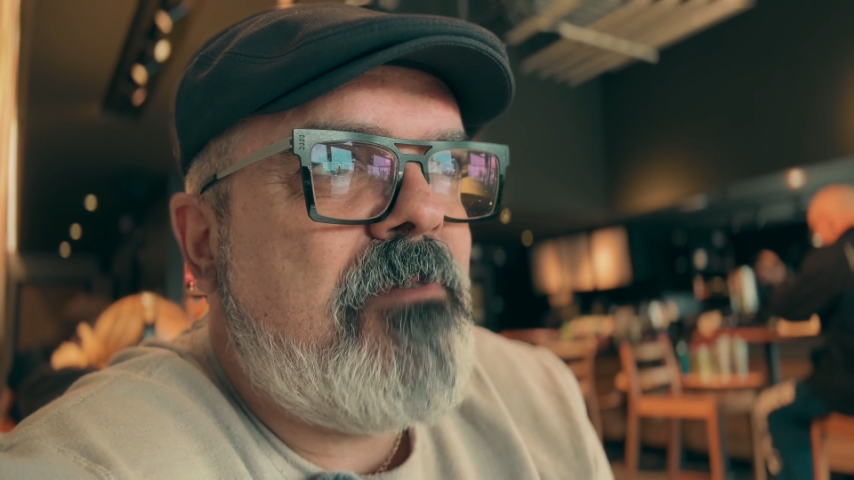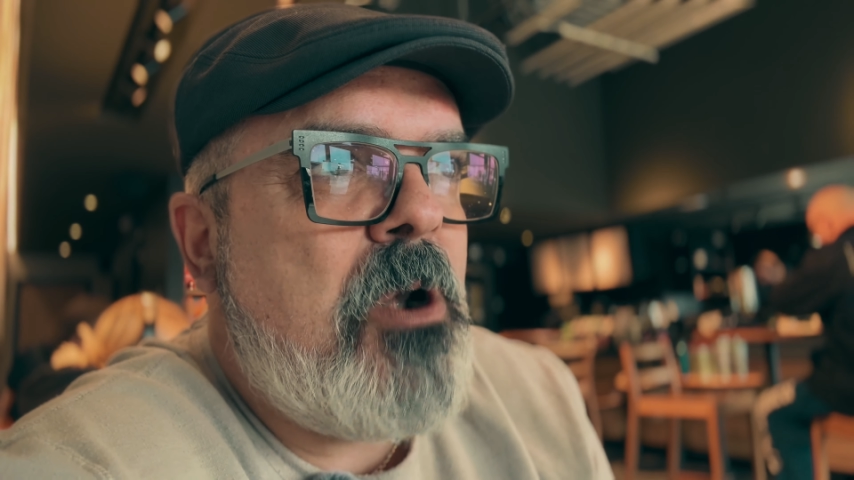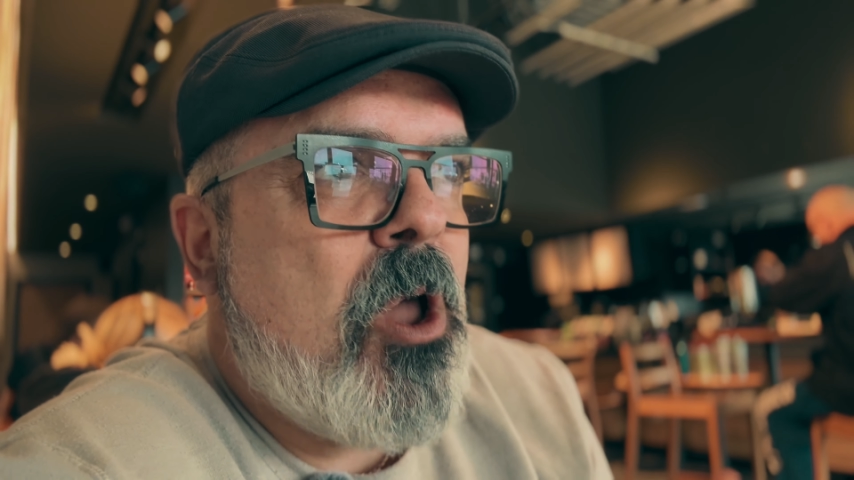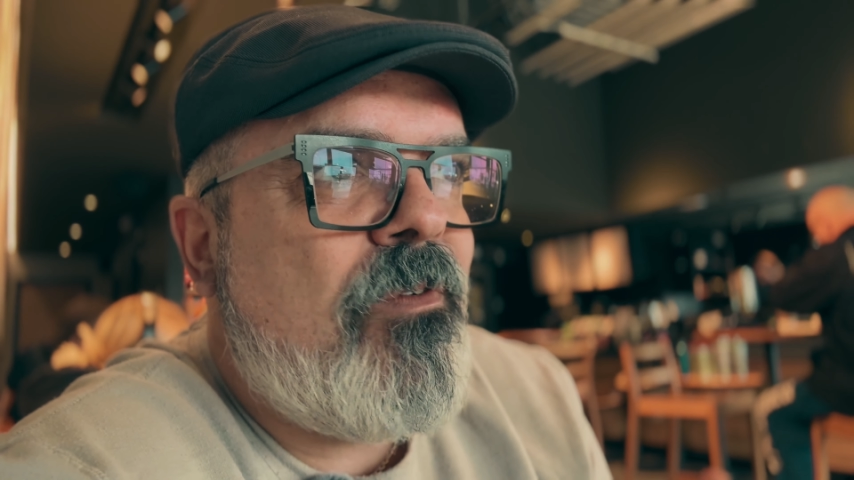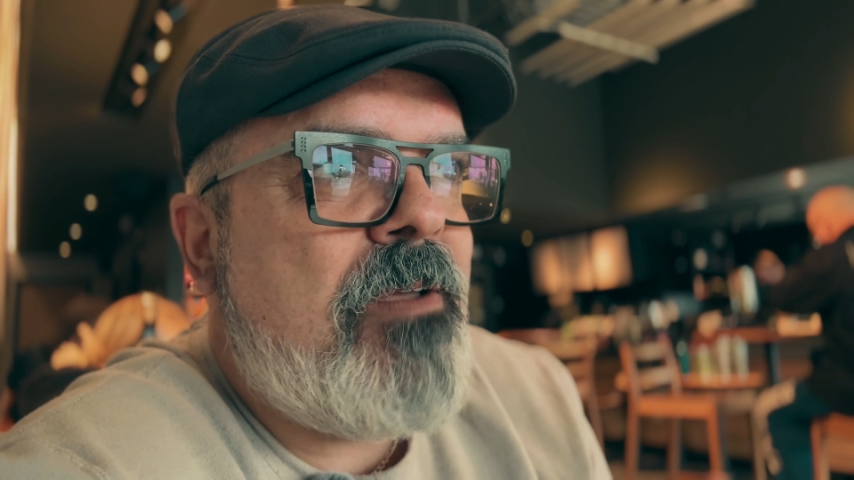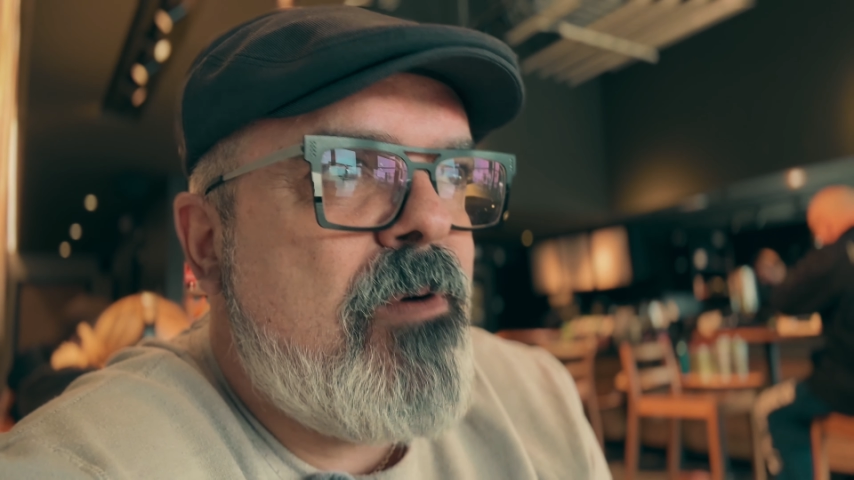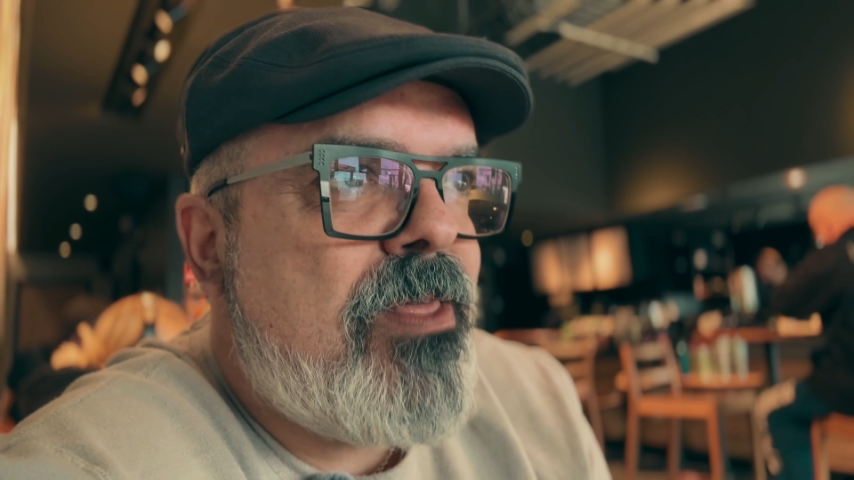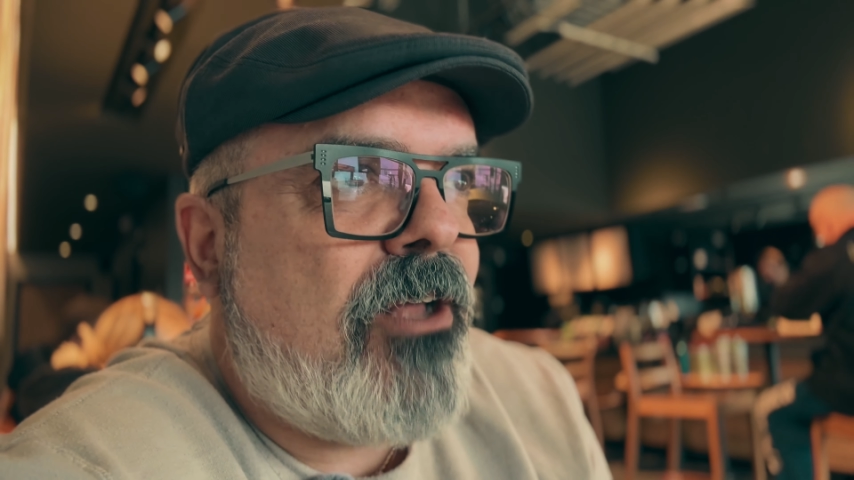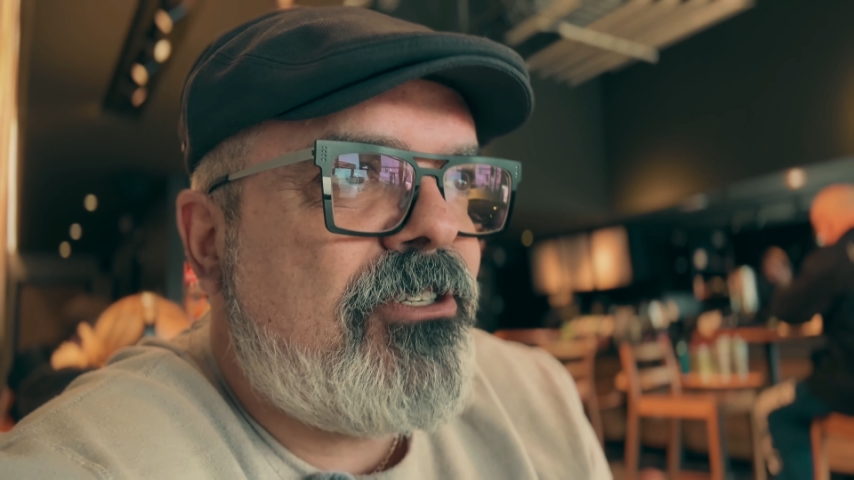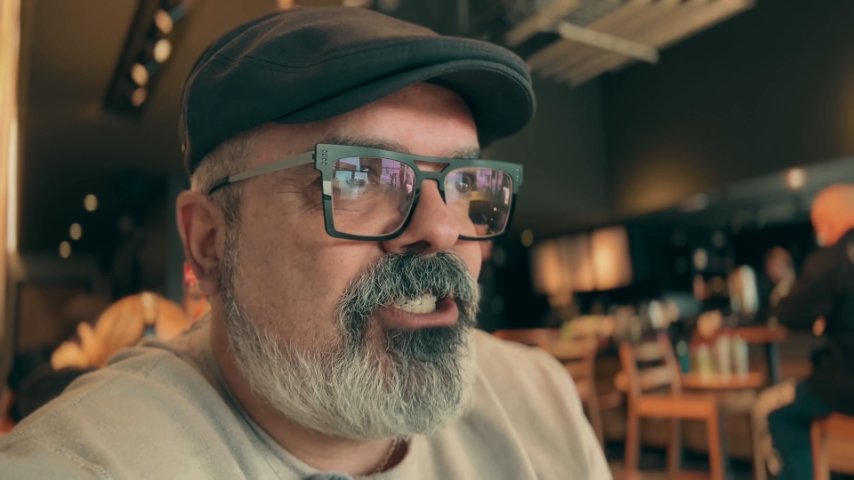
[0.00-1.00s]
loving
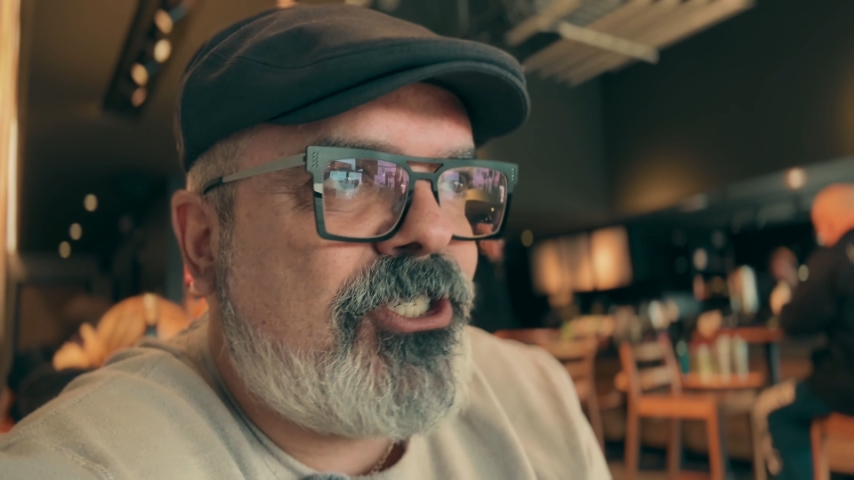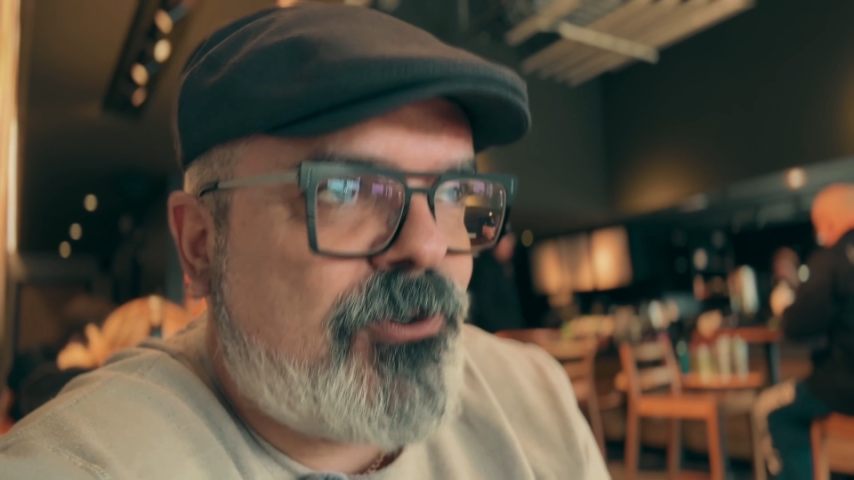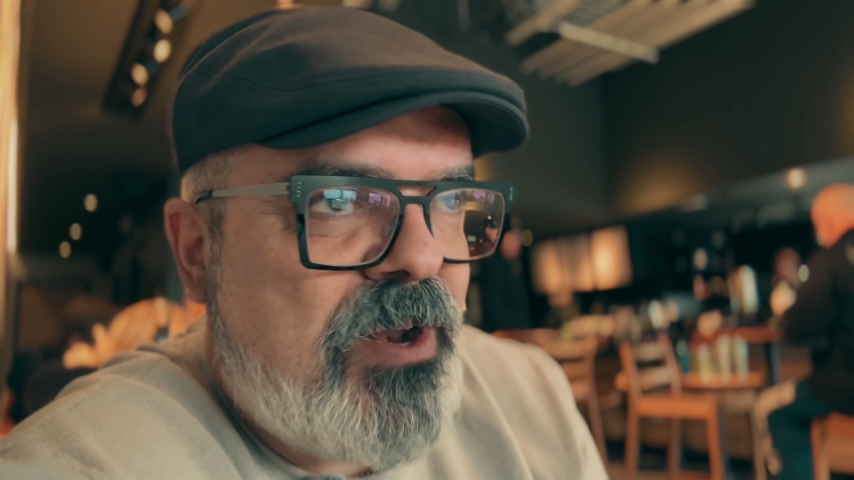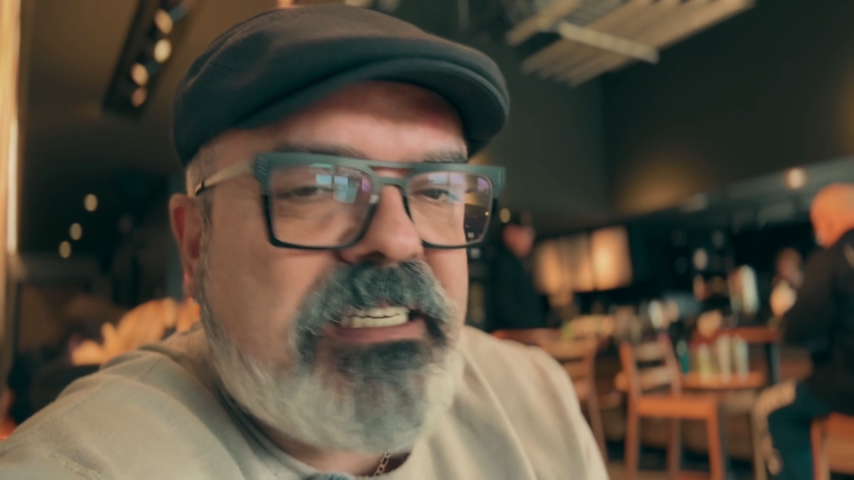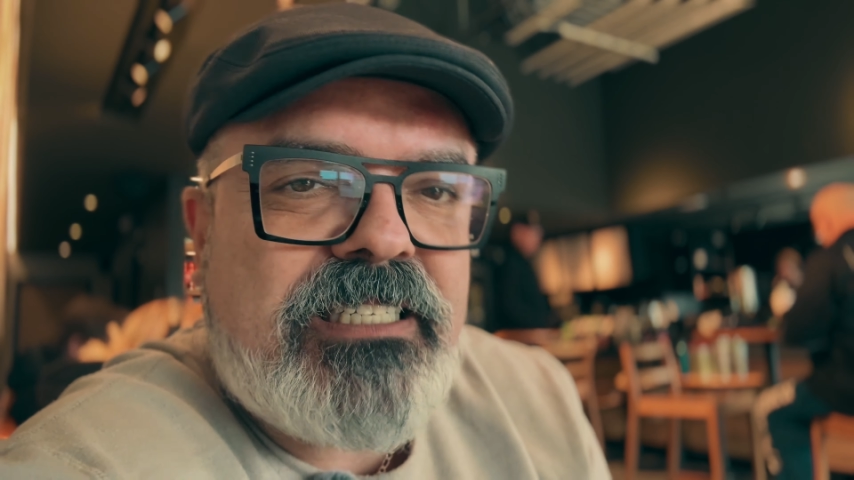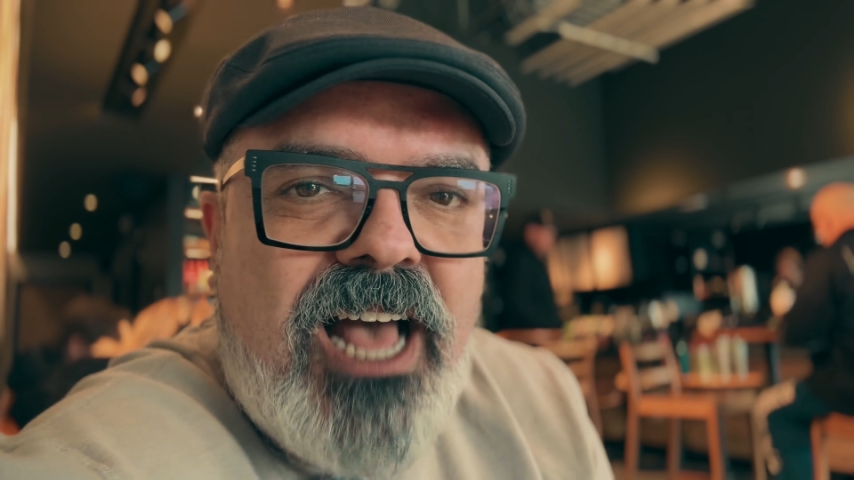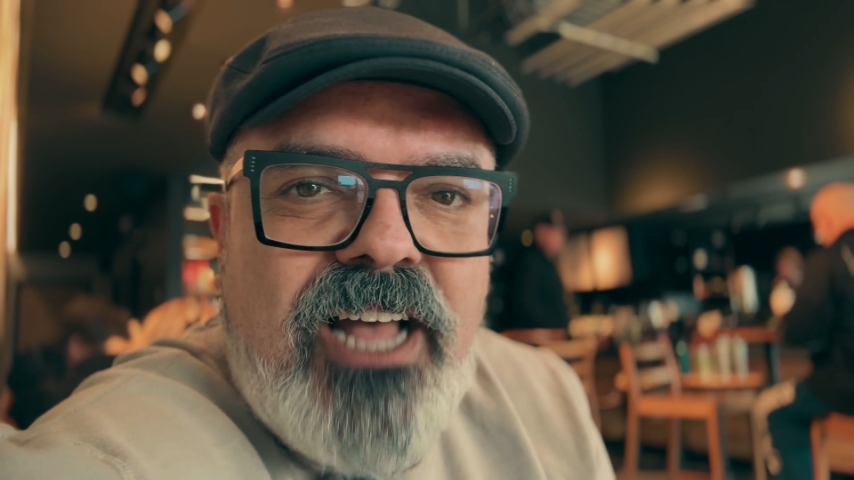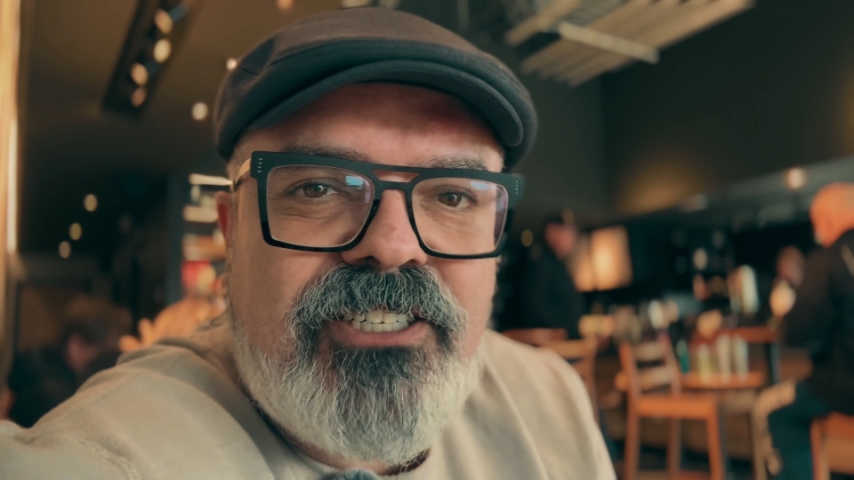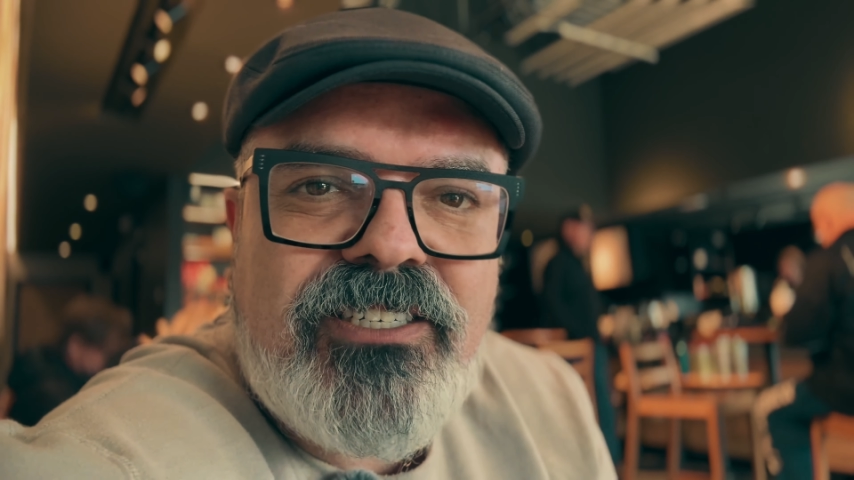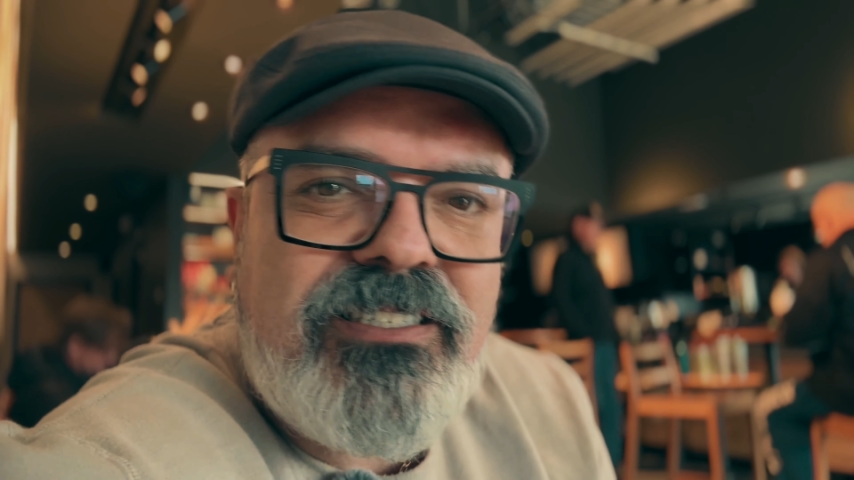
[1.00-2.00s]
without strings
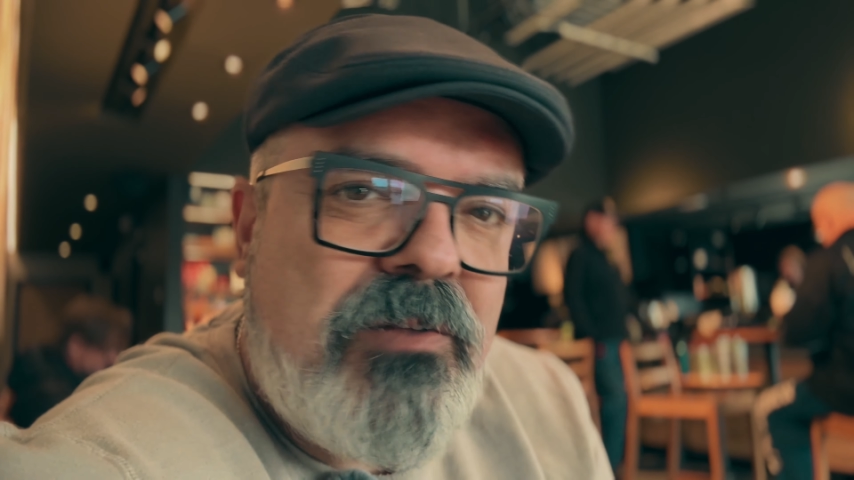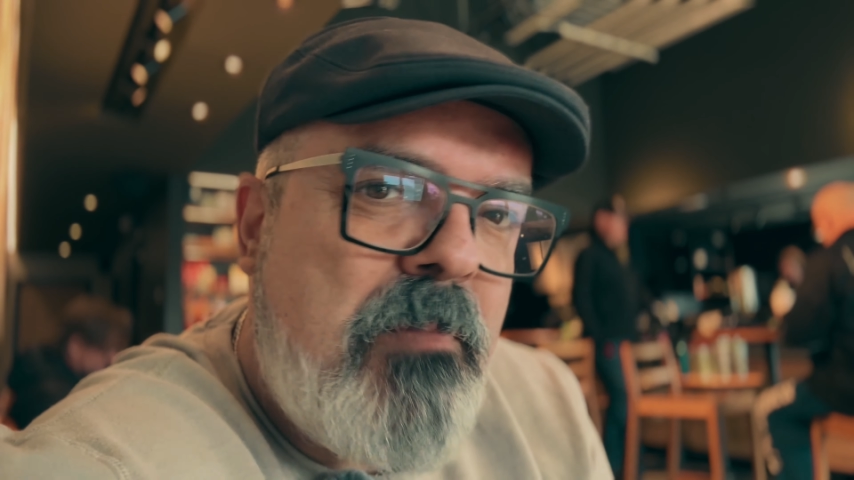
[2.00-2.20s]
attached is